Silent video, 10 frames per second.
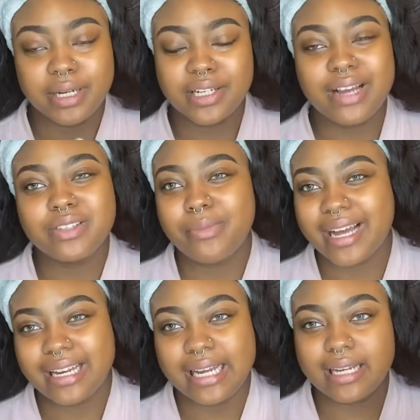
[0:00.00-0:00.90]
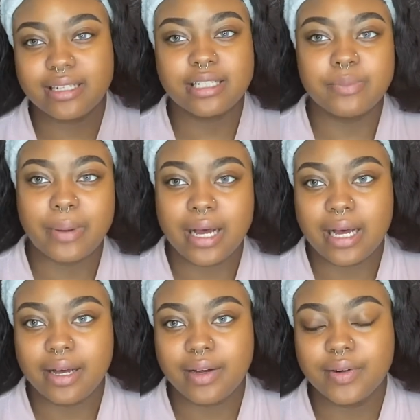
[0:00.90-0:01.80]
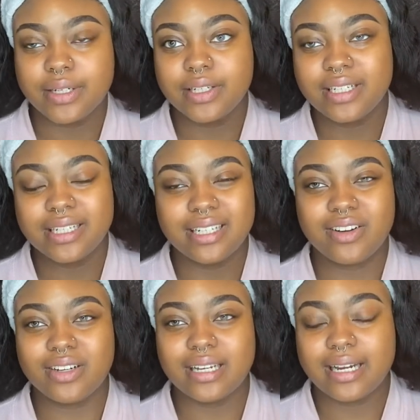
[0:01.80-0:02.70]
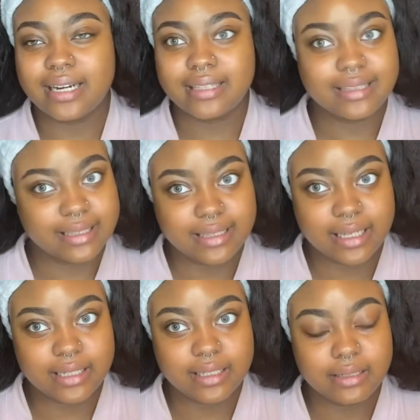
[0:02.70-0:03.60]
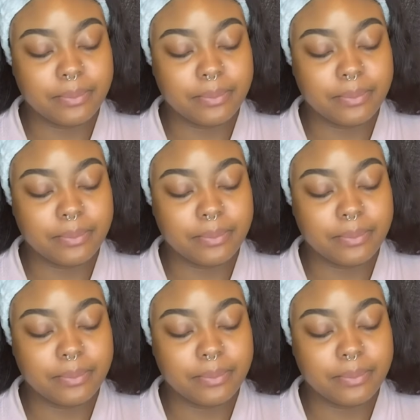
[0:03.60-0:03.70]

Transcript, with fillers: You have to buy it like at a spa or you can get it online, I think.